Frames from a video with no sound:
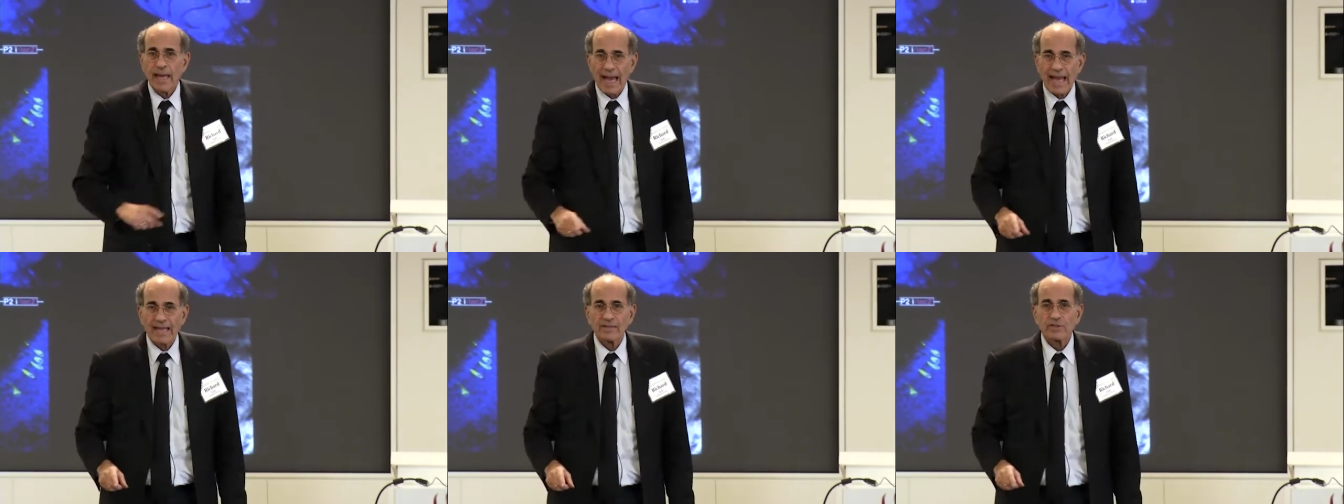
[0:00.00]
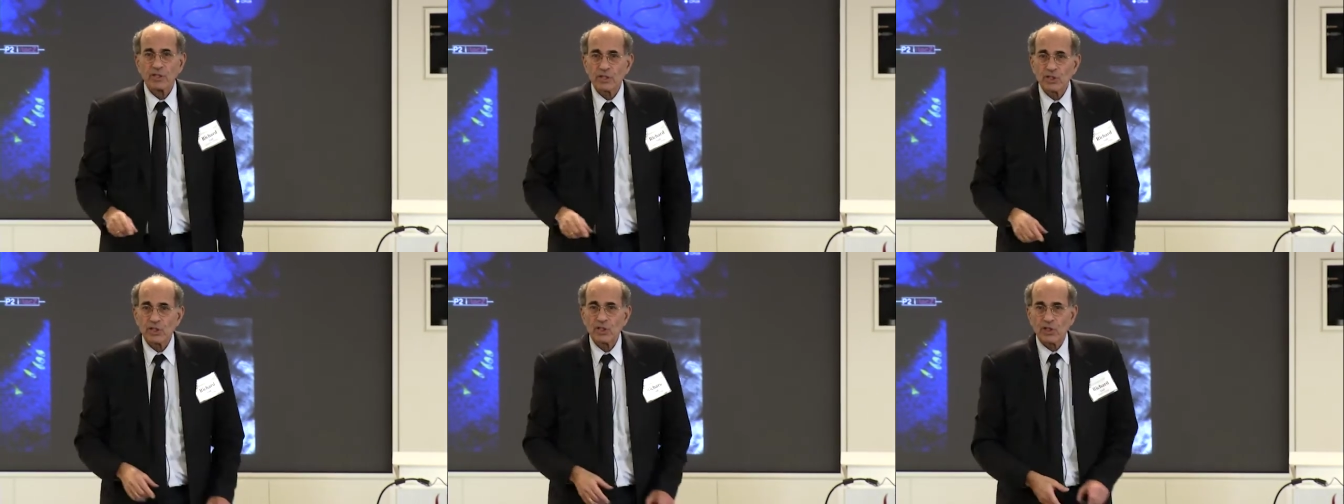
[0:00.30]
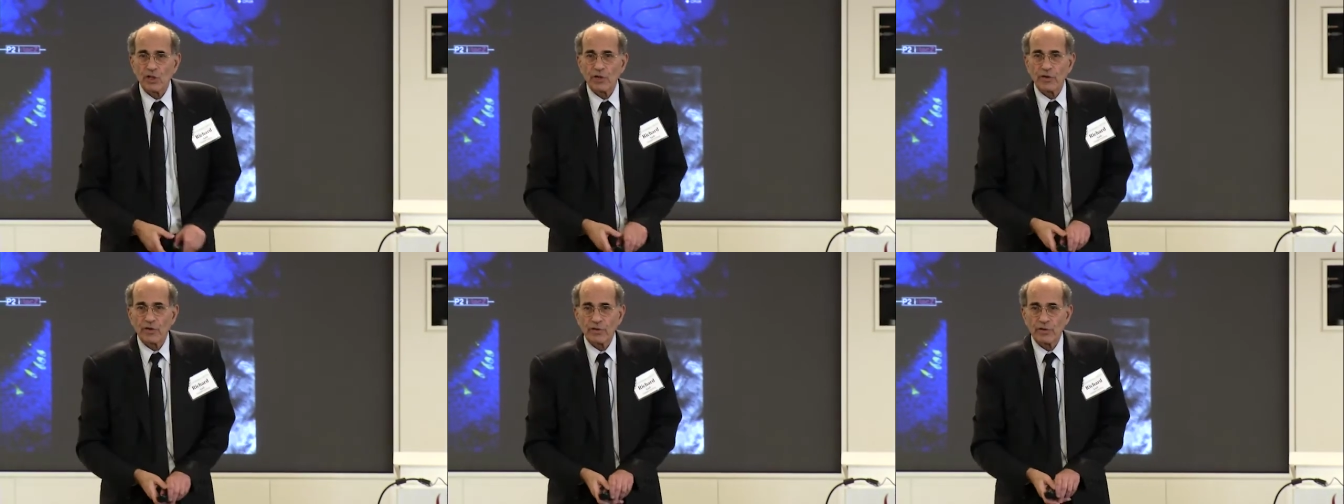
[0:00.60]
and
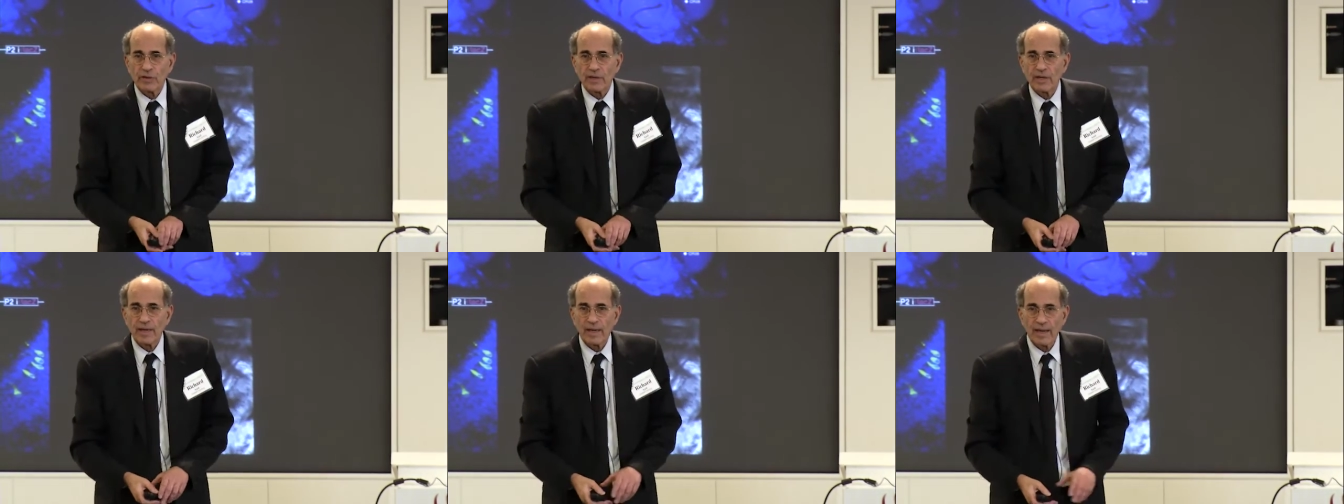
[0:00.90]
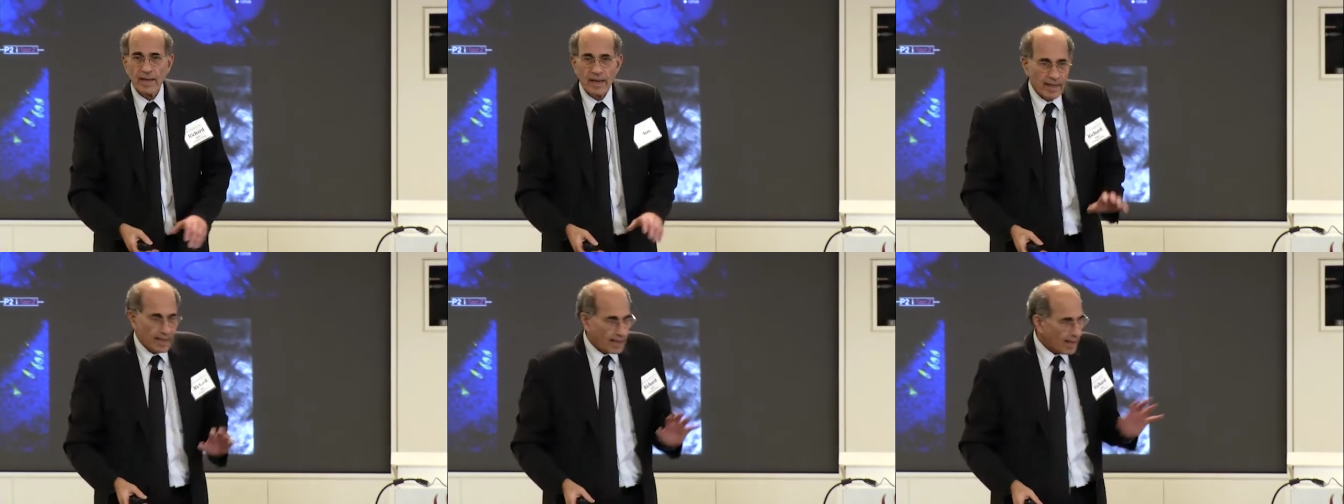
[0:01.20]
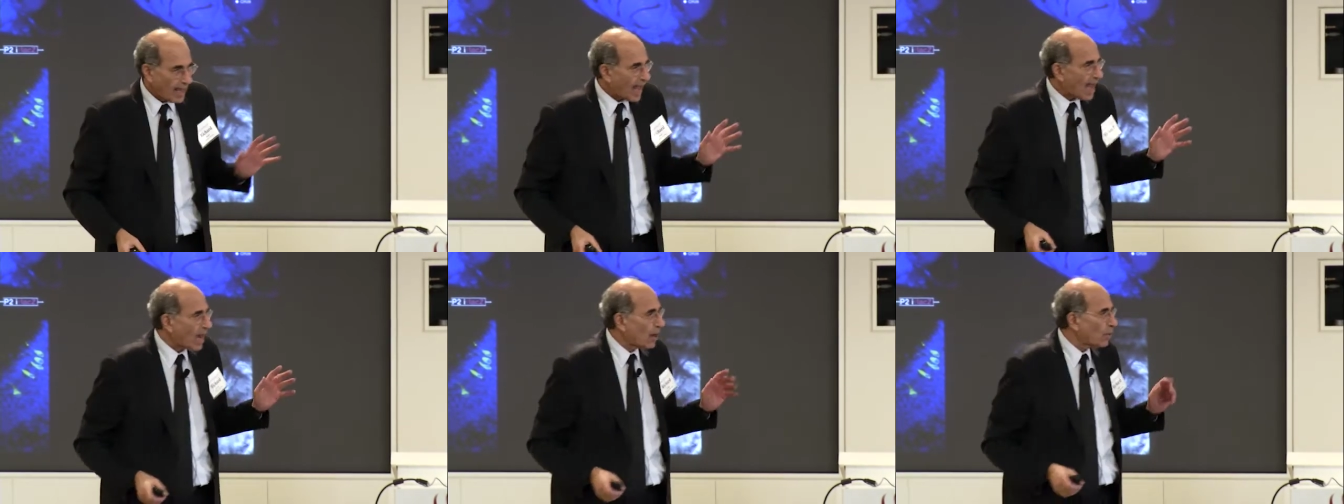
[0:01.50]
discern
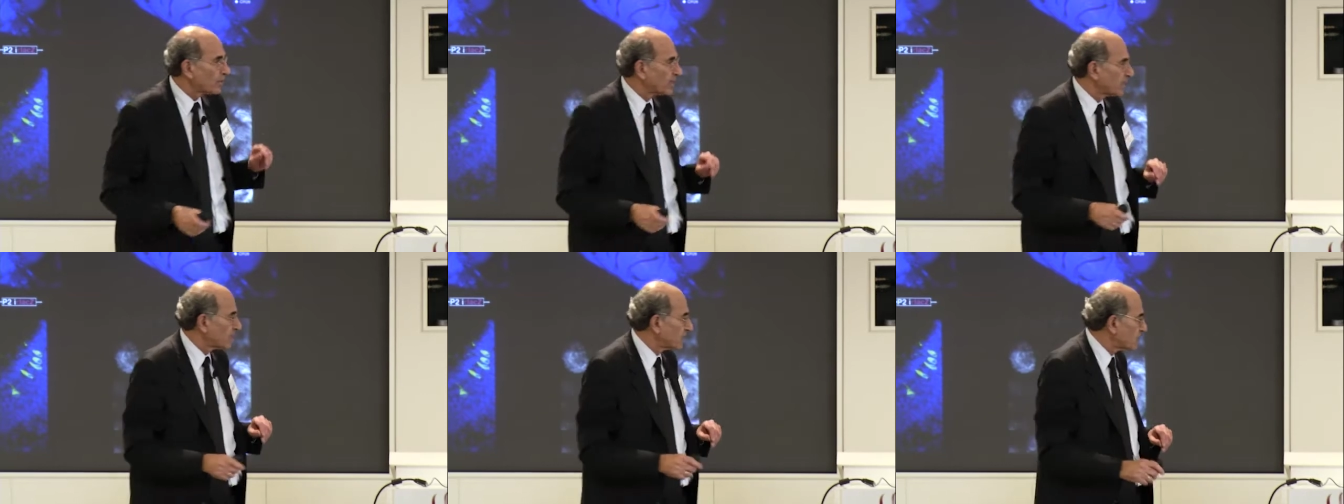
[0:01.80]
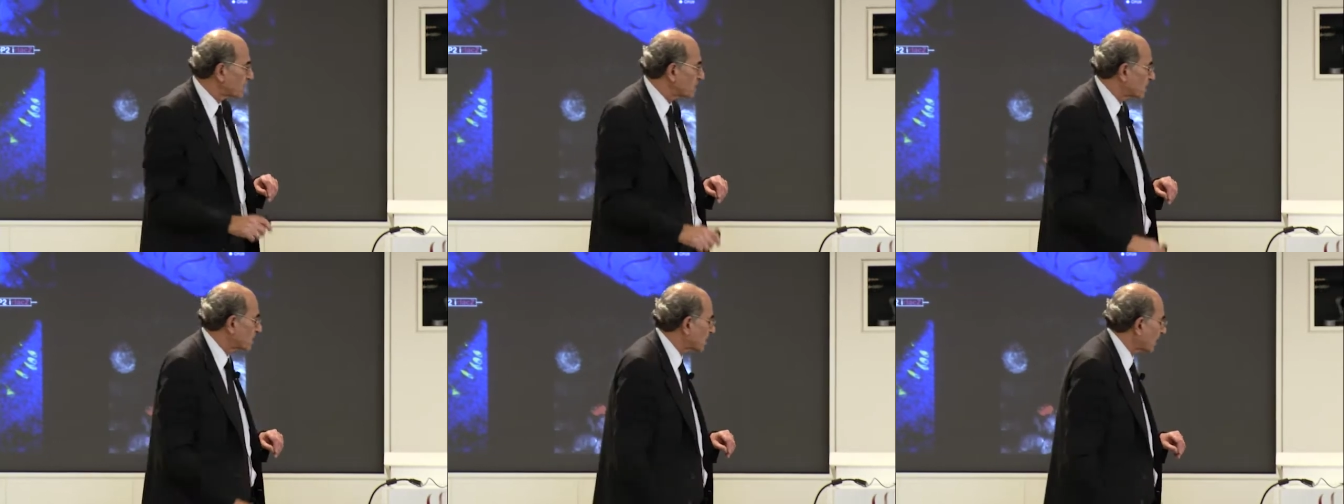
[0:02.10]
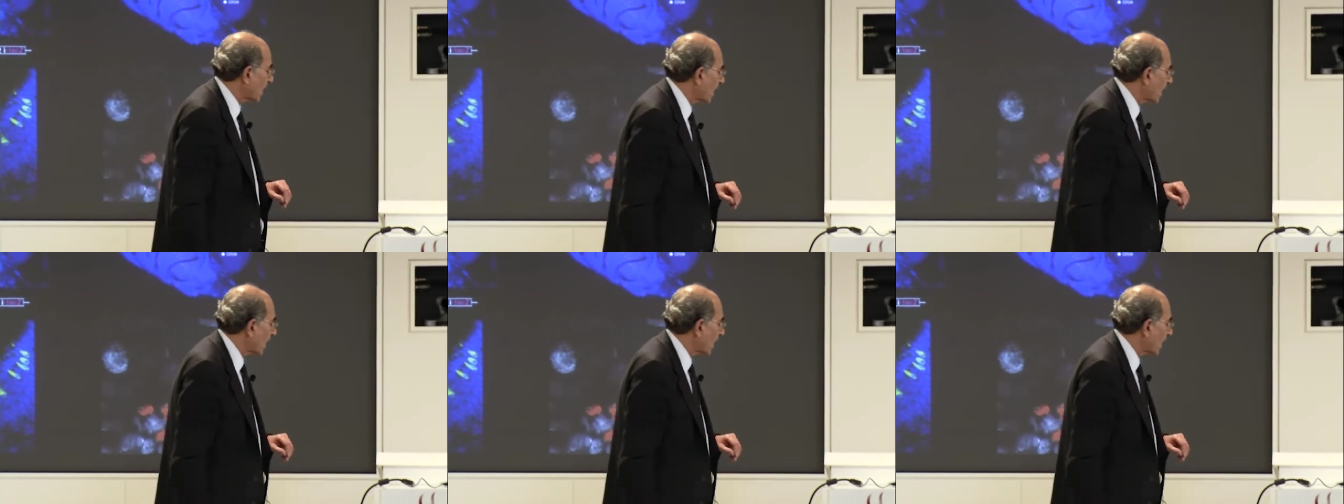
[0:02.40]
how it is